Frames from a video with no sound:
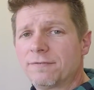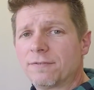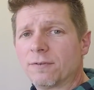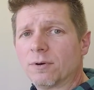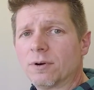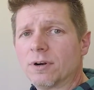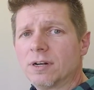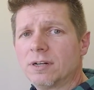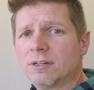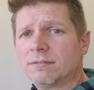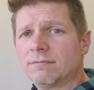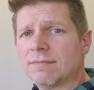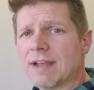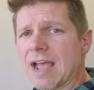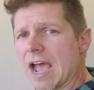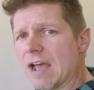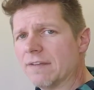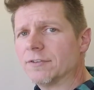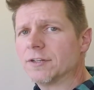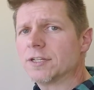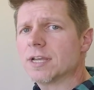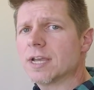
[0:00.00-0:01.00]
for,
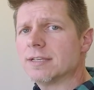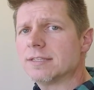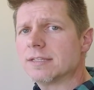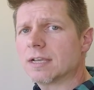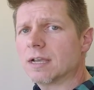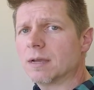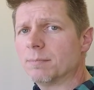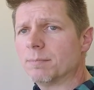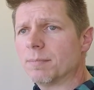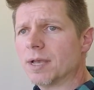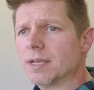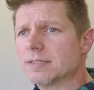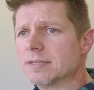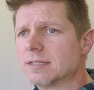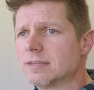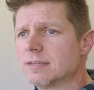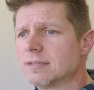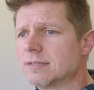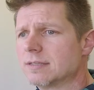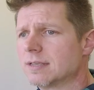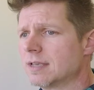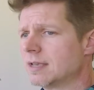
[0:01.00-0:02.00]
advertising on
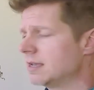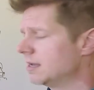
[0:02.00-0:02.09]
buses,